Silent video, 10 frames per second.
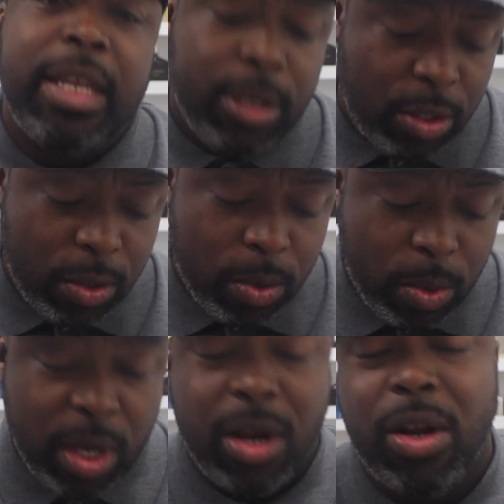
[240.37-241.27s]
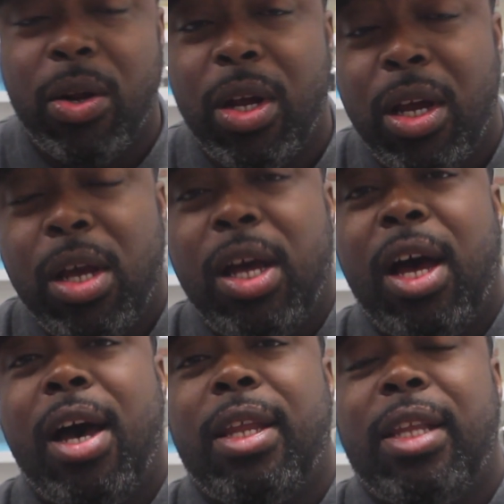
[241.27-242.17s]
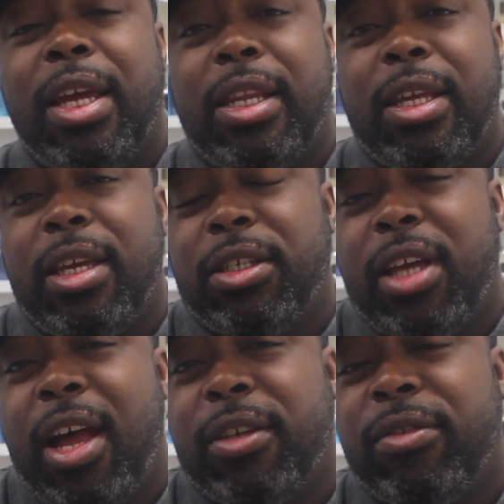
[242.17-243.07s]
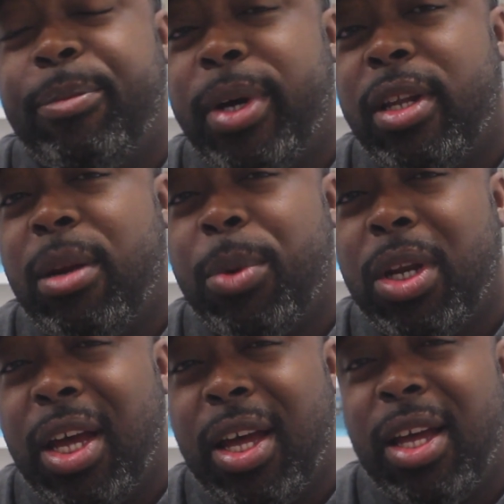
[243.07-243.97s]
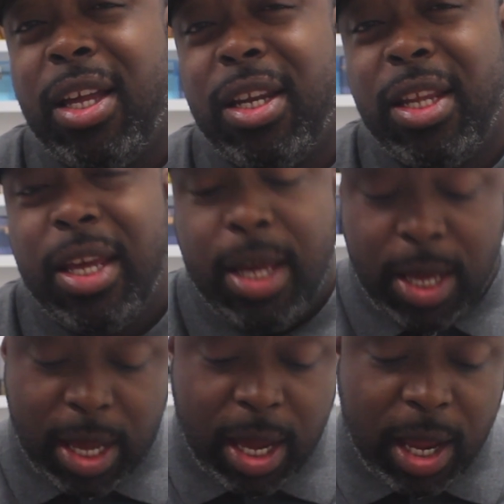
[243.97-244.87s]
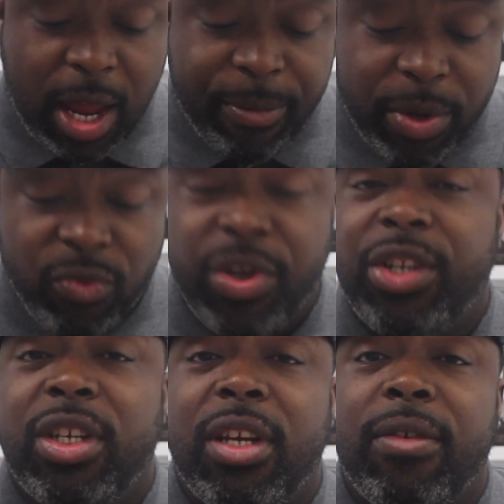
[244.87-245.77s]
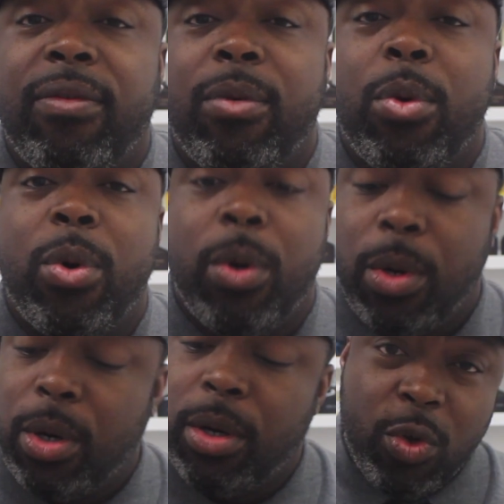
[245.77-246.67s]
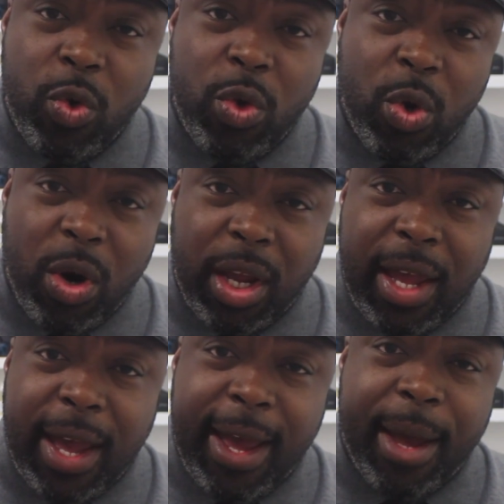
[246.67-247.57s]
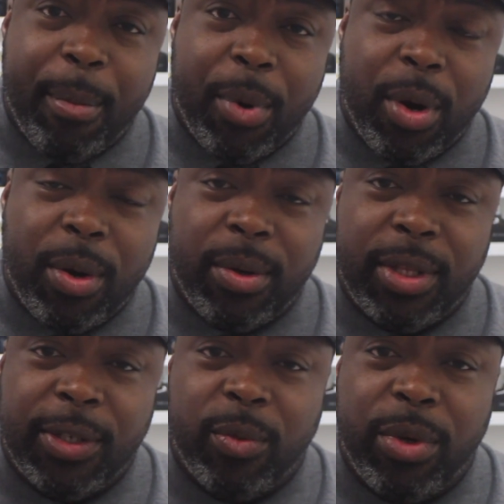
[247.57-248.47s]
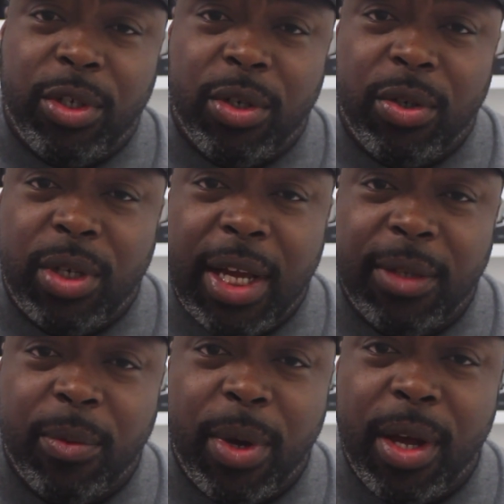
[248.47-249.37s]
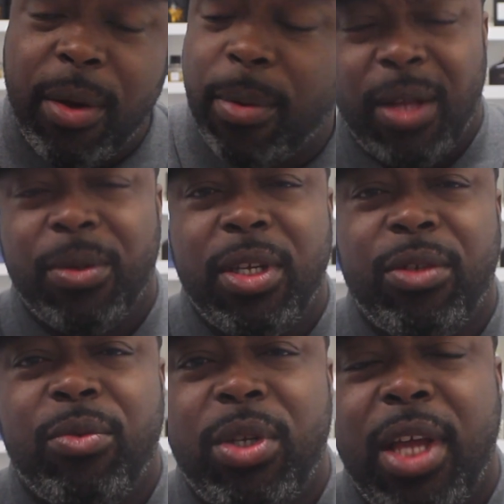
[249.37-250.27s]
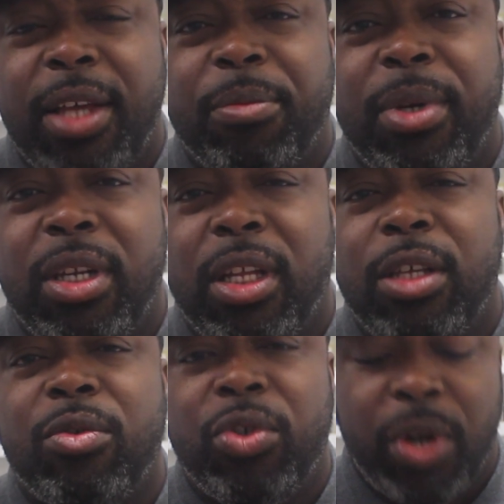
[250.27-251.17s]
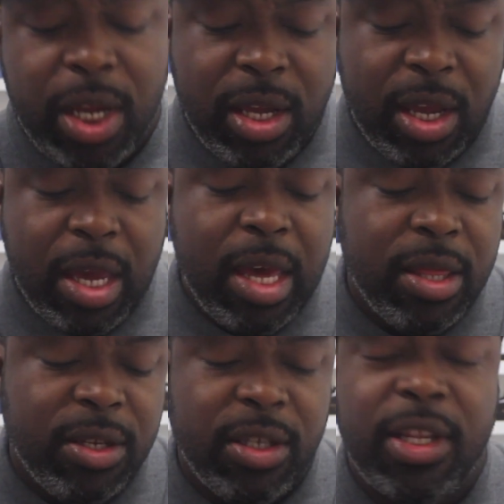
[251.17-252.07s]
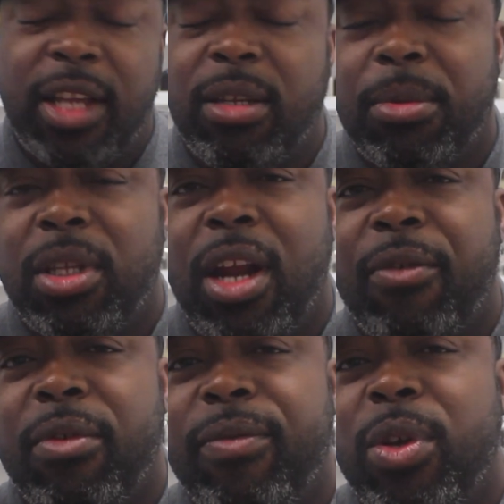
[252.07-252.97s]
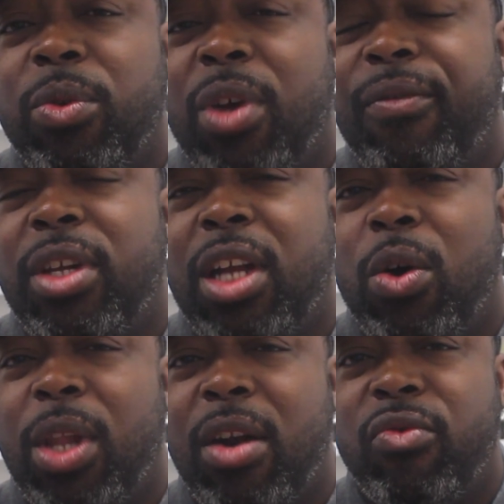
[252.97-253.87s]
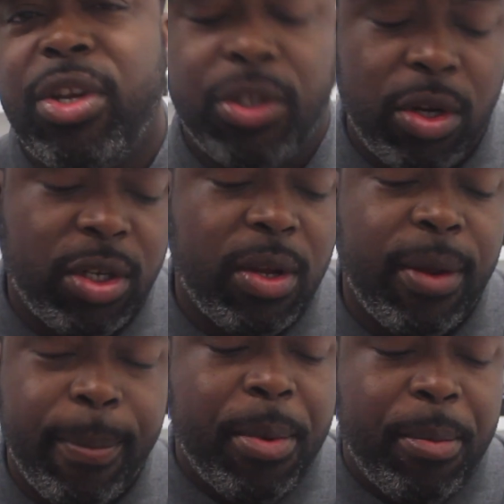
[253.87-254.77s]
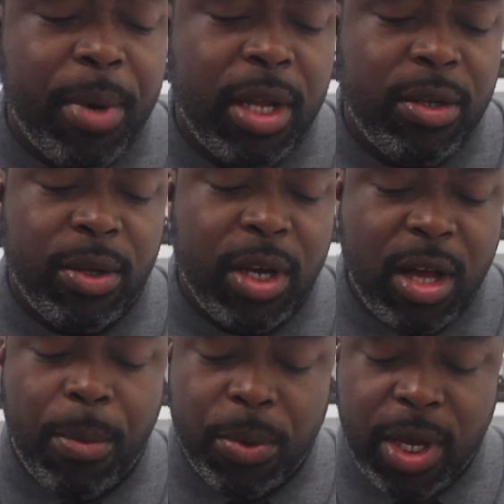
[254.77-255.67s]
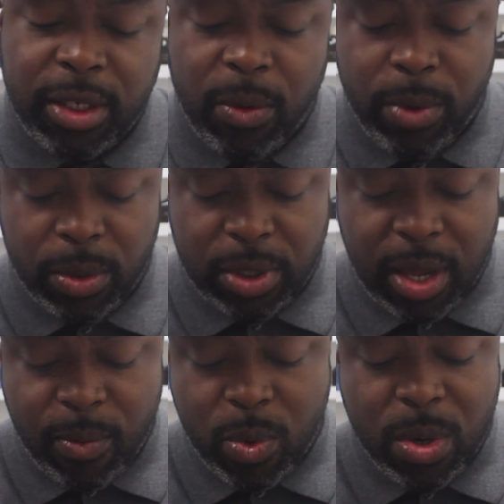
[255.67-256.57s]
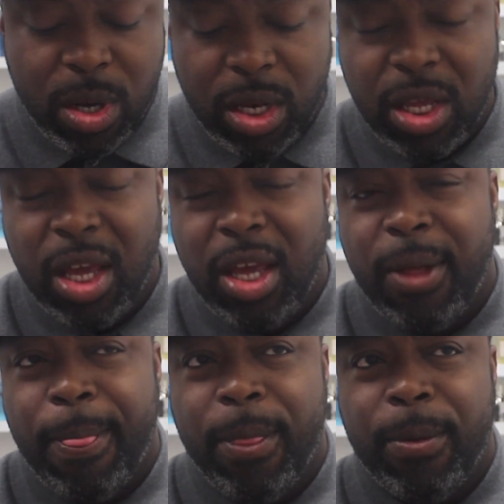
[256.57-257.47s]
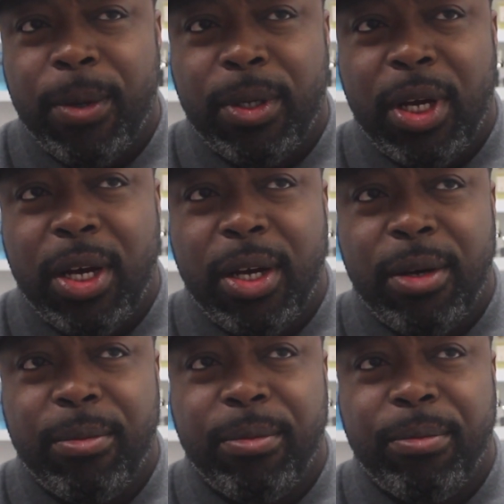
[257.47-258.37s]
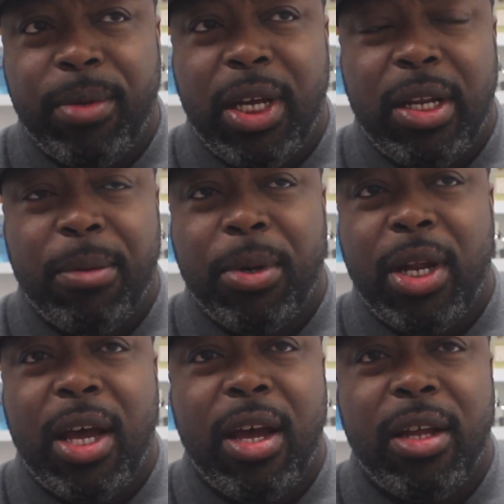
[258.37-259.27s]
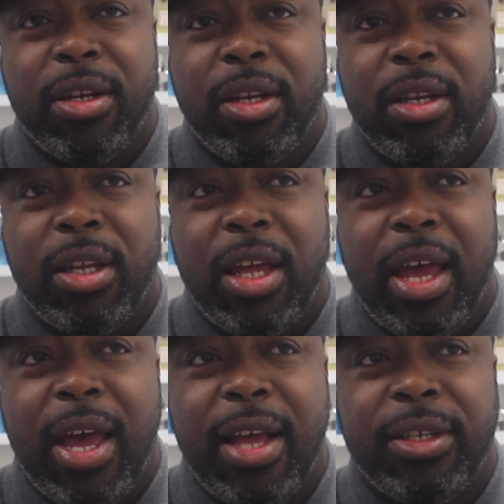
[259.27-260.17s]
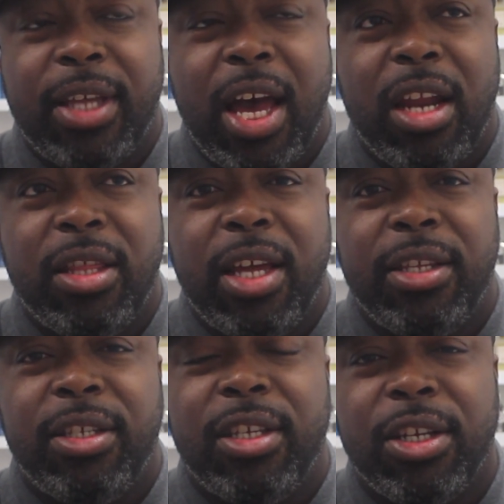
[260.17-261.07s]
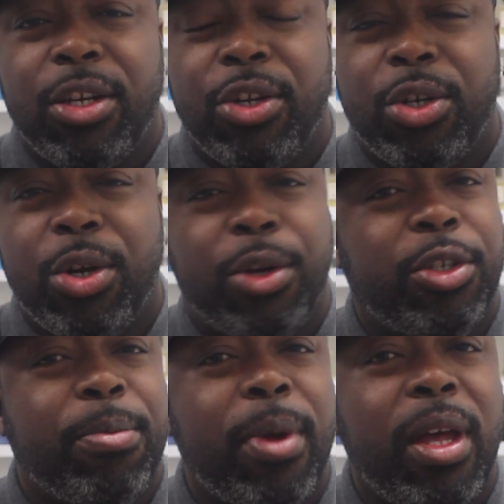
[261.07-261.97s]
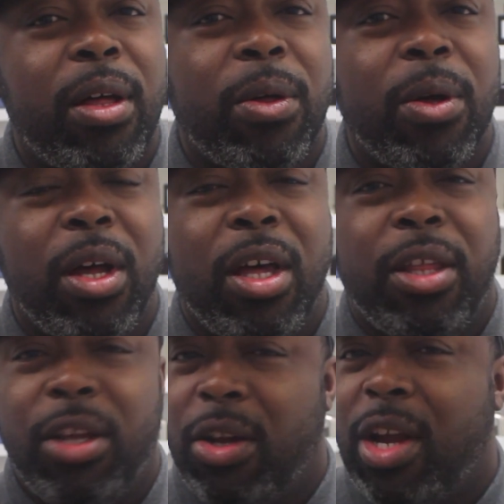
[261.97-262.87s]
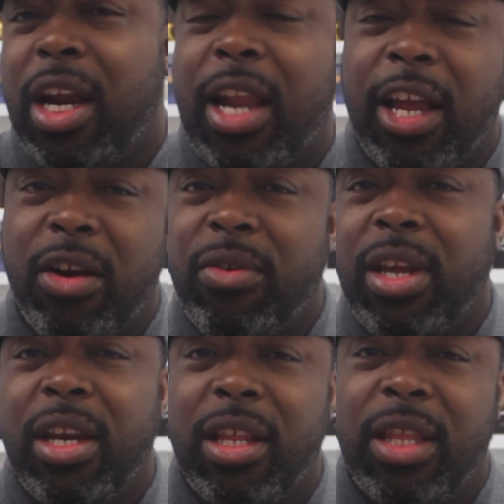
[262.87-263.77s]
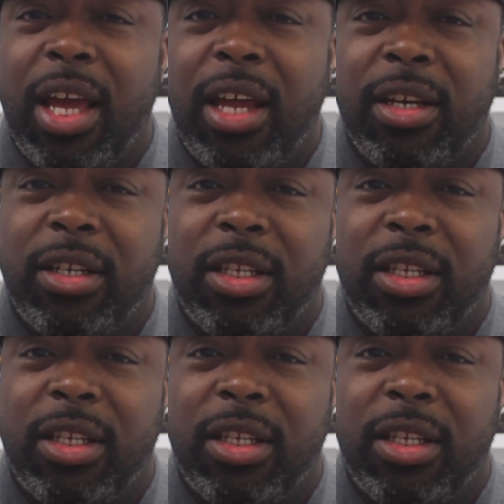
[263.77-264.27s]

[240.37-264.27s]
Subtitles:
into here lately is the house of Bond number 9, and I've been reaching for New York Amber this winter as well. Now, this one has been a little tricky. Again, this is not something I reviewed, so I haven't done a whole lot of research on it, but a couple things I will say. One, Bun number 9 has kind of that signature smell, that kind of like Creed in that